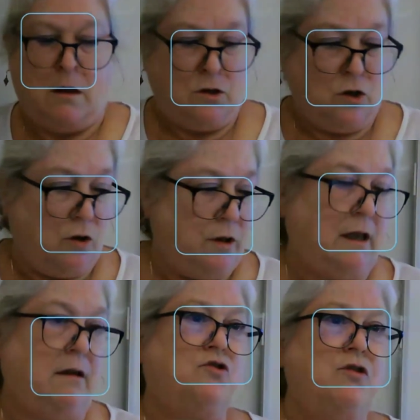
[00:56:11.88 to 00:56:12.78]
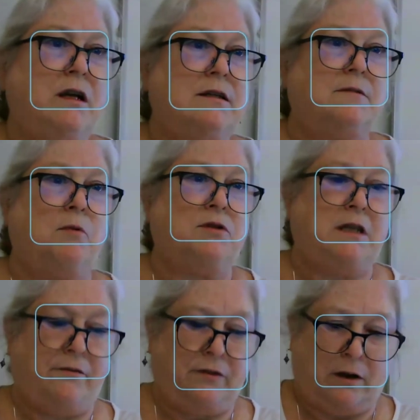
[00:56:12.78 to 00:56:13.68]
So the streak is most
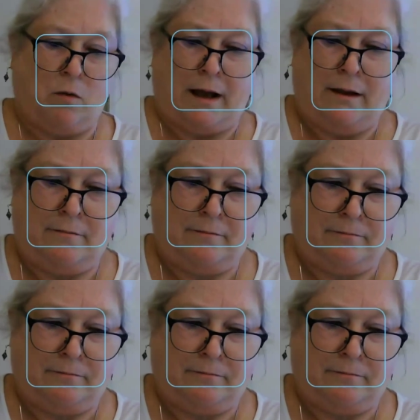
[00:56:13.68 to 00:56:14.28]
definitely white.